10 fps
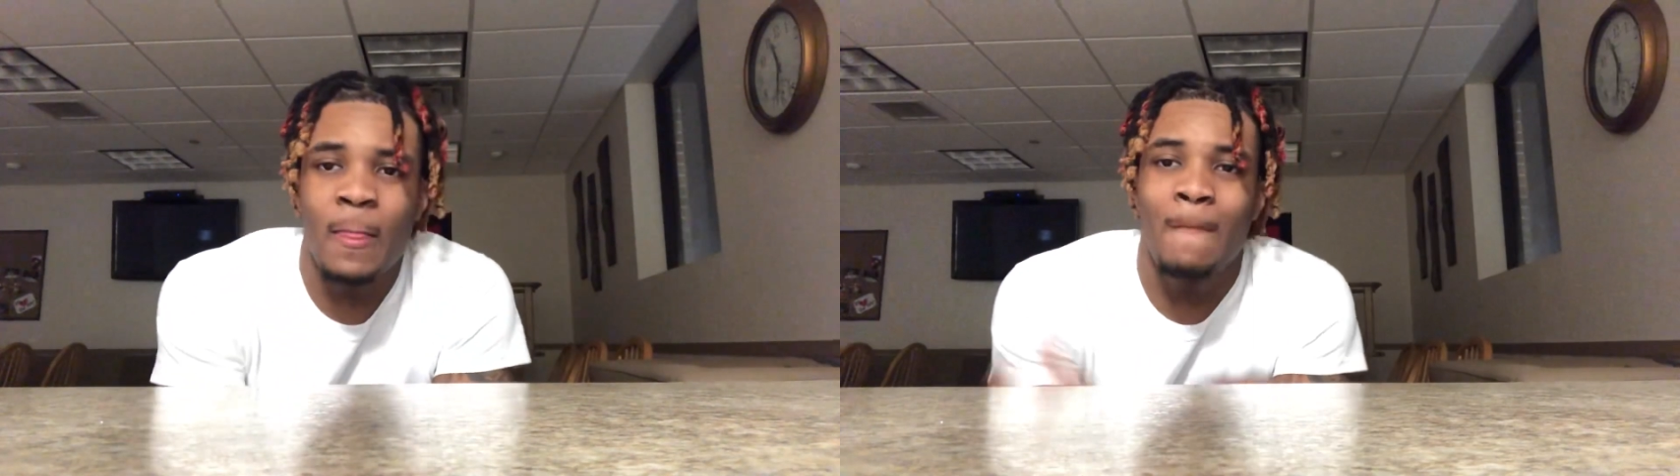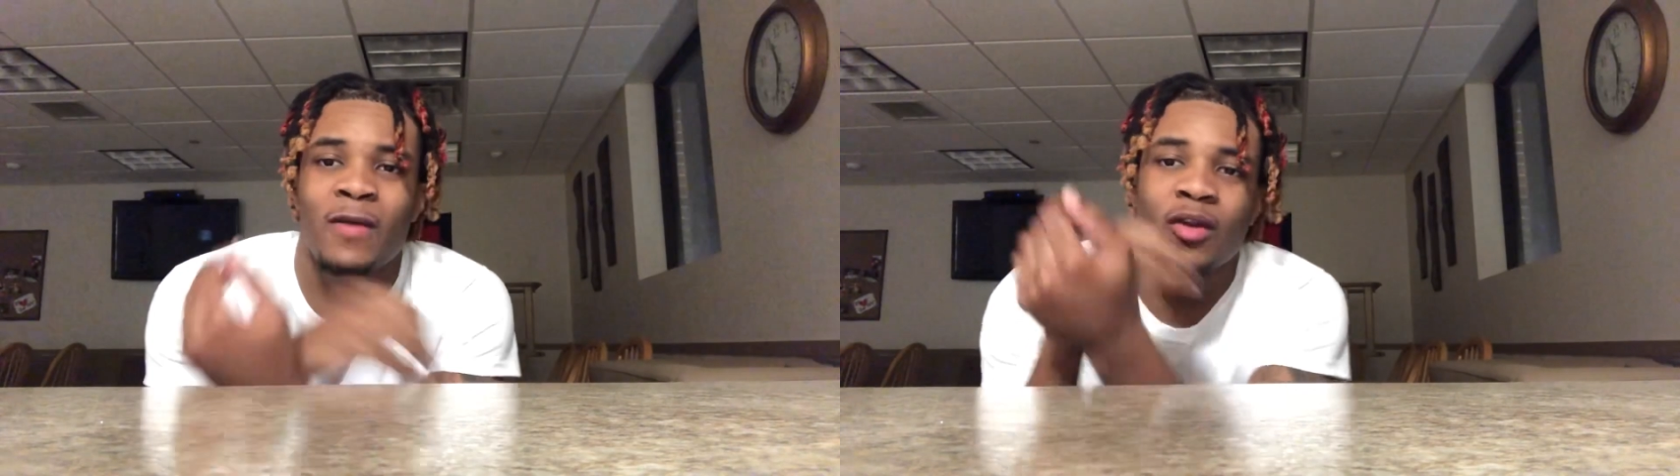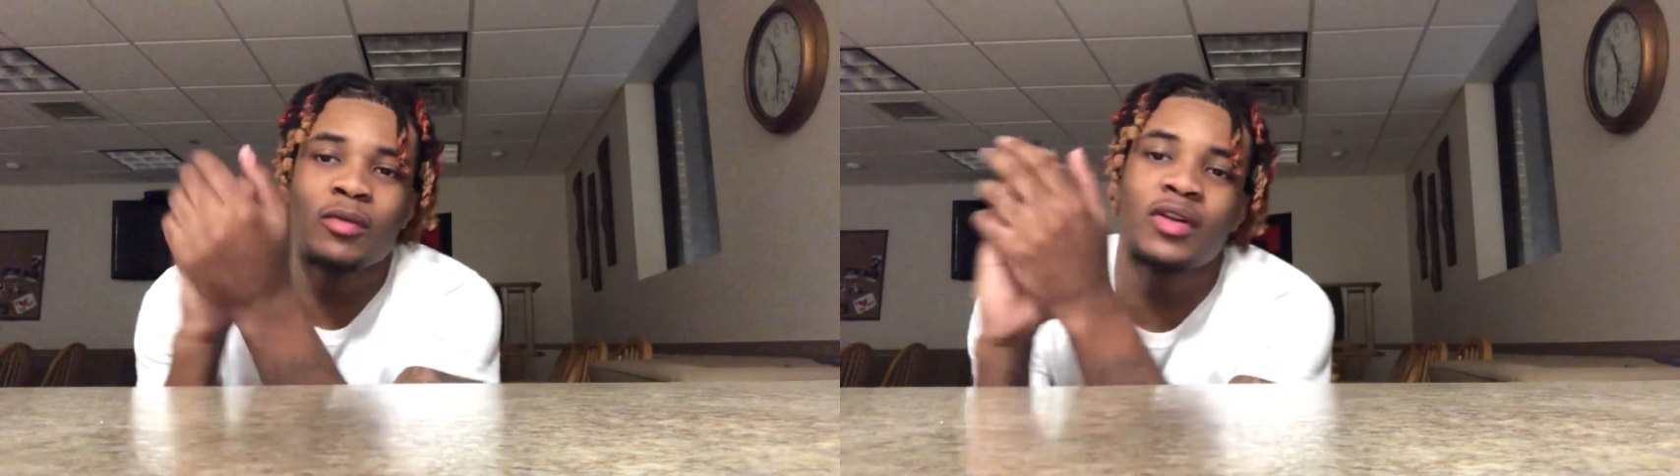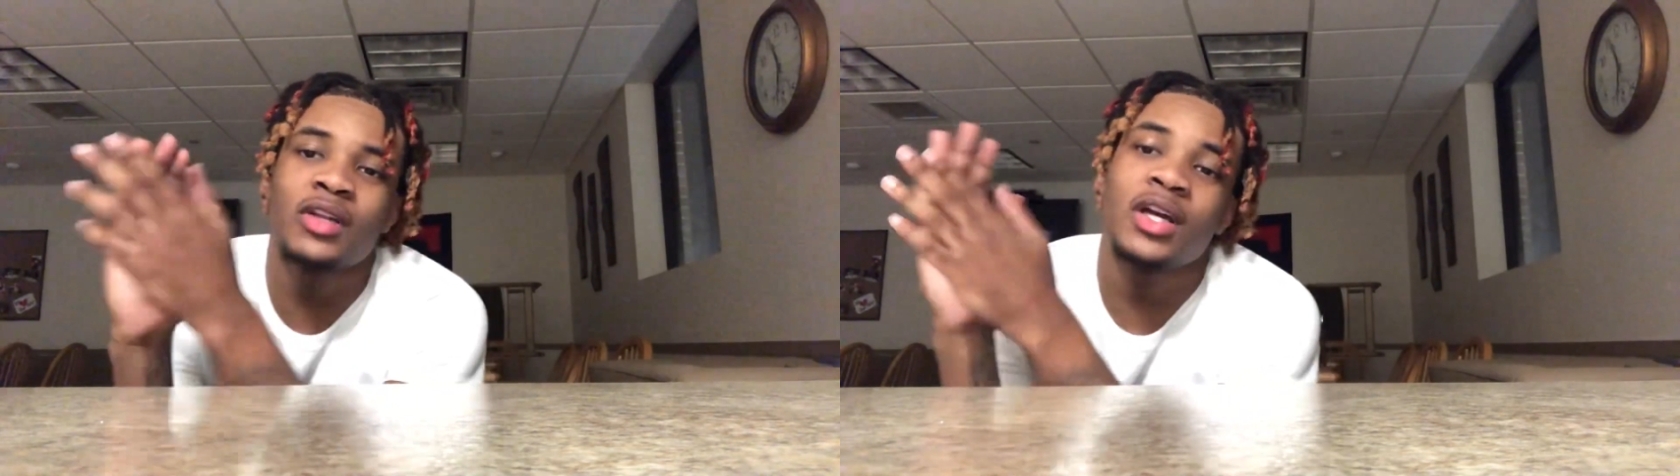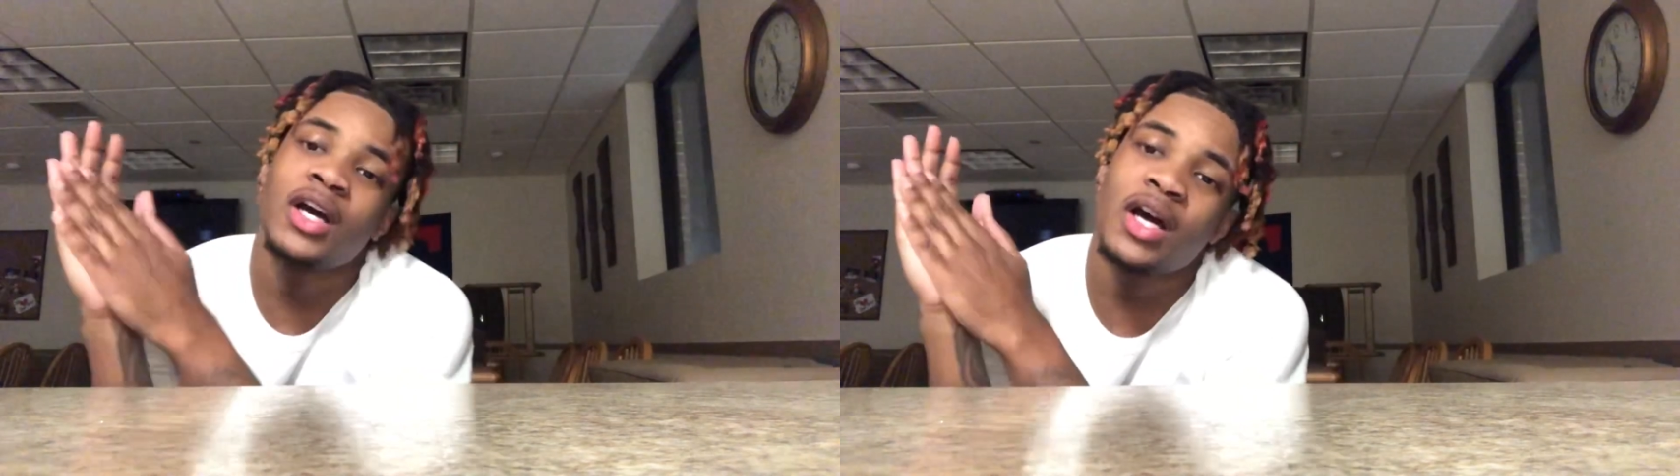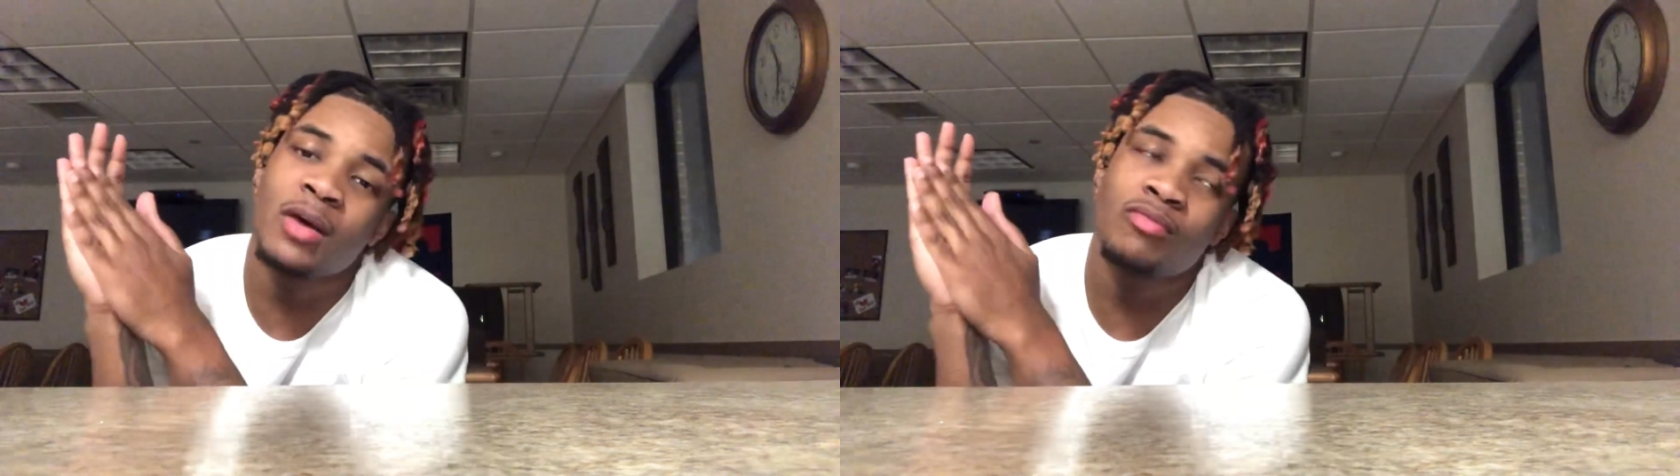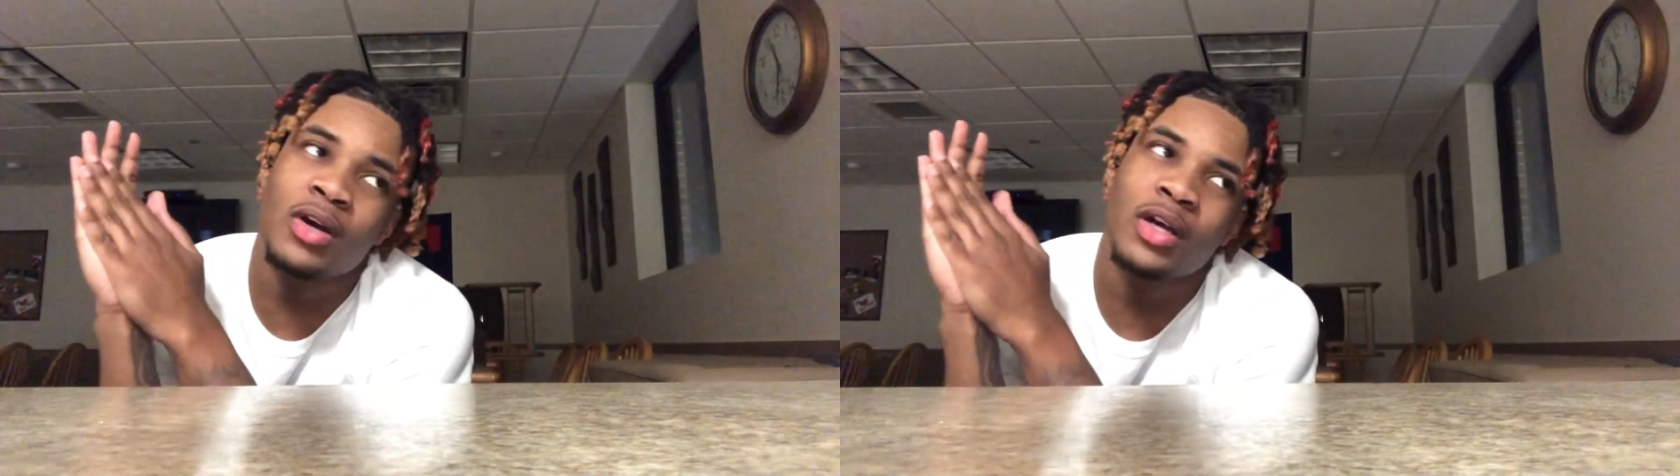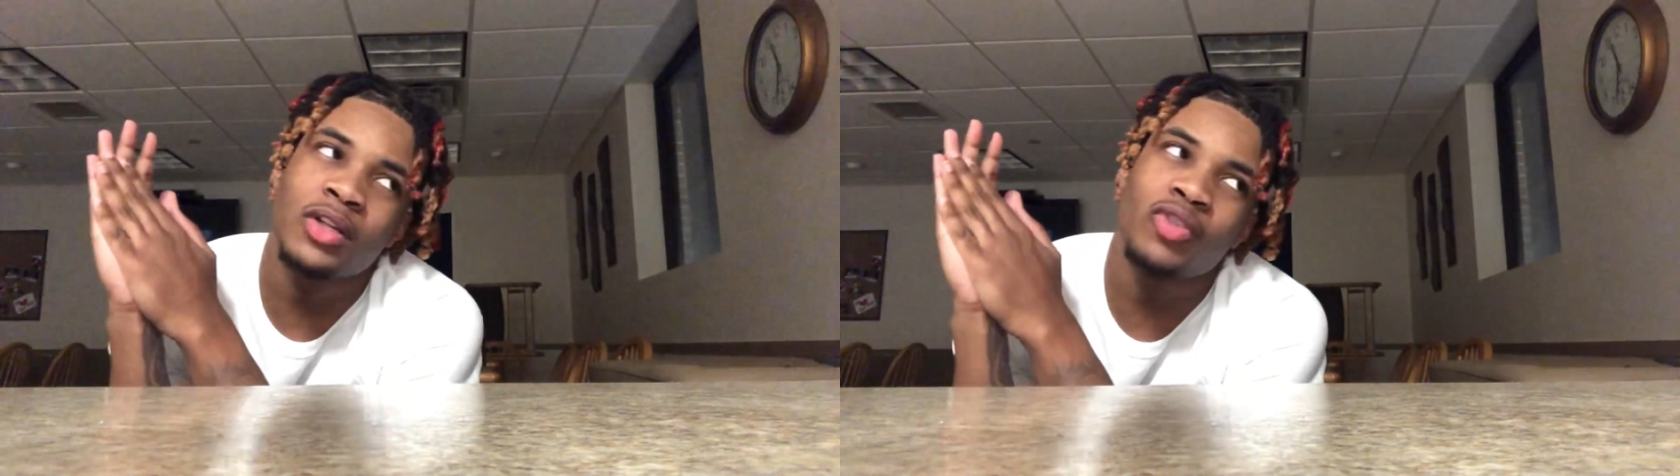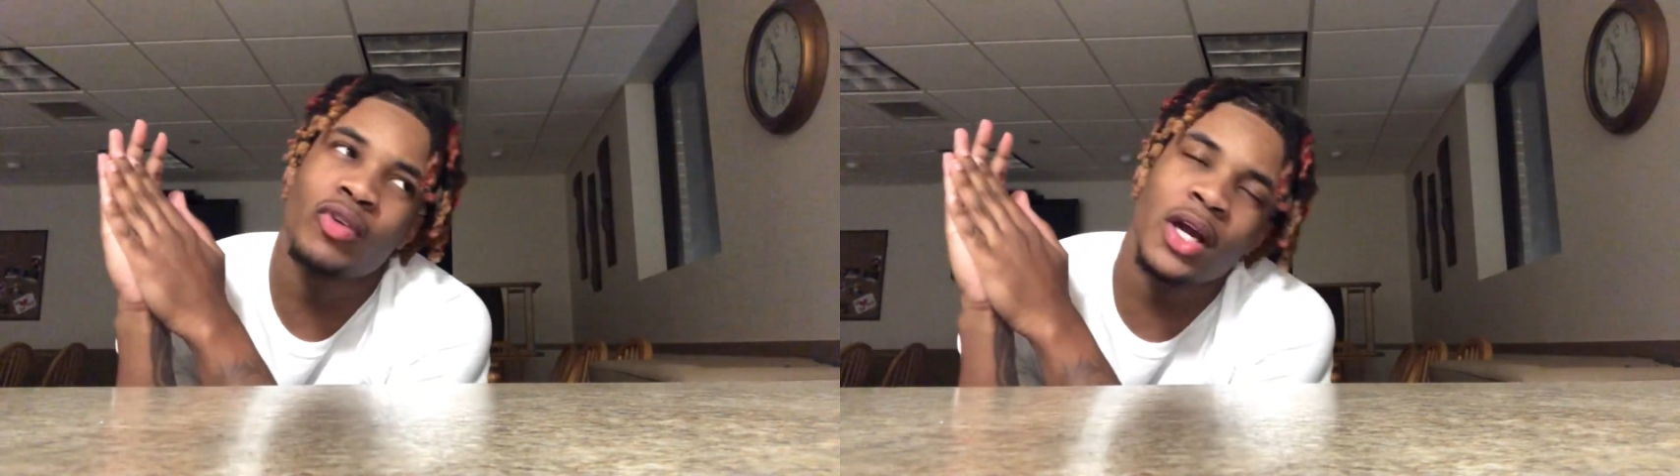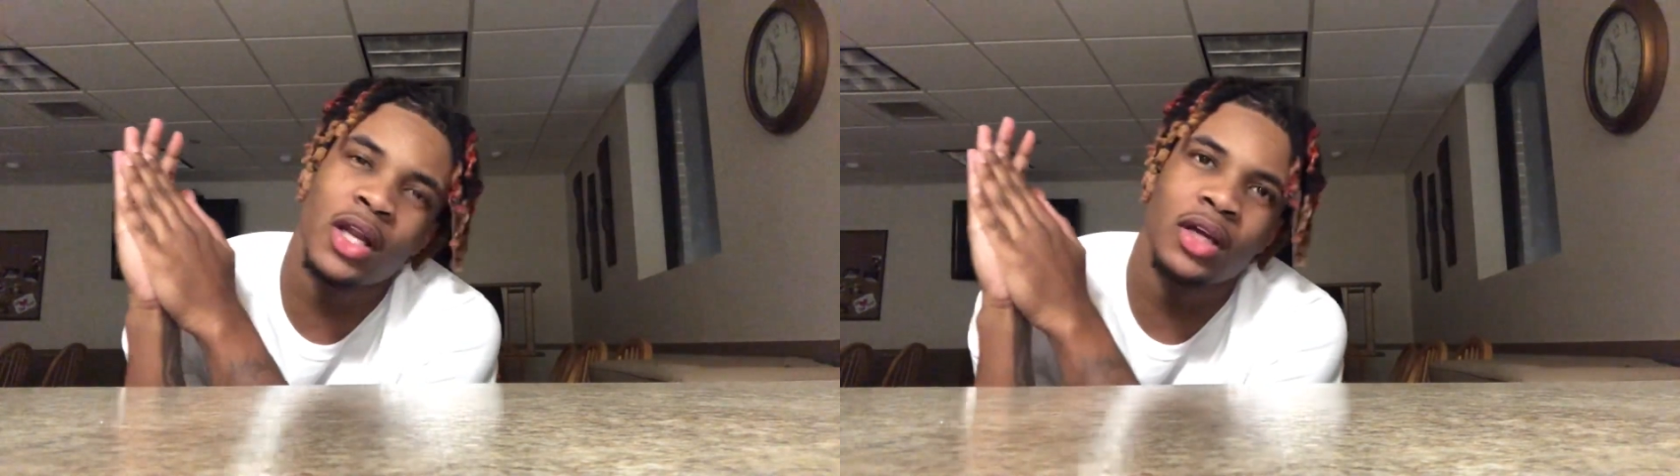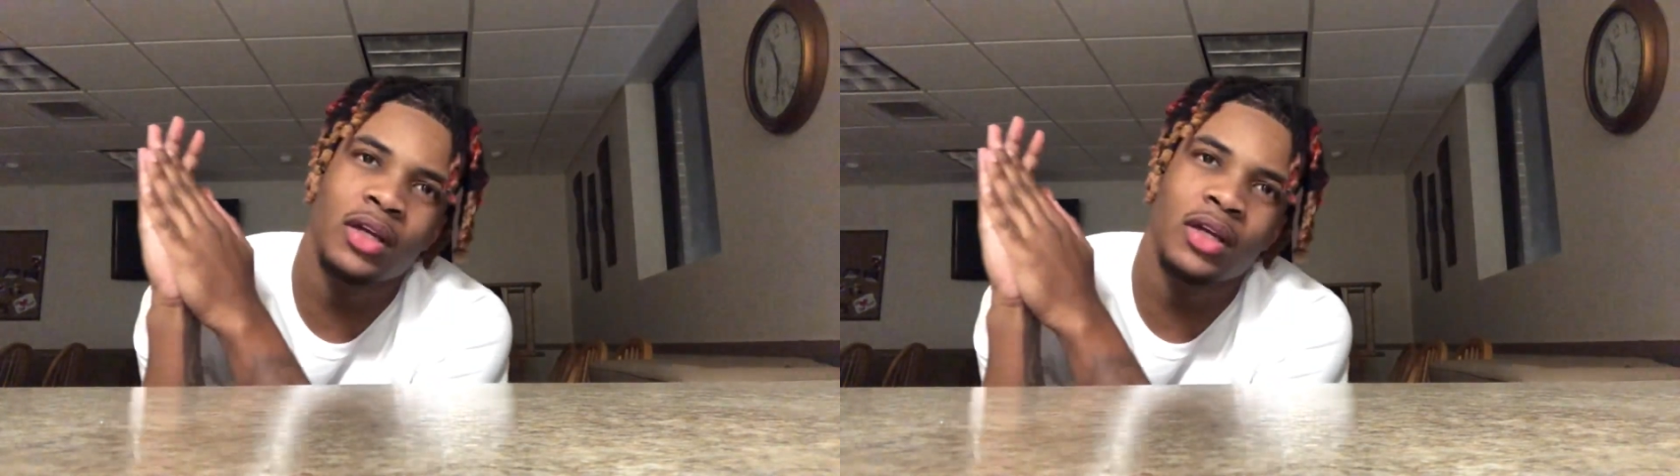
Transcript: We on the road to, um, what, three hundred?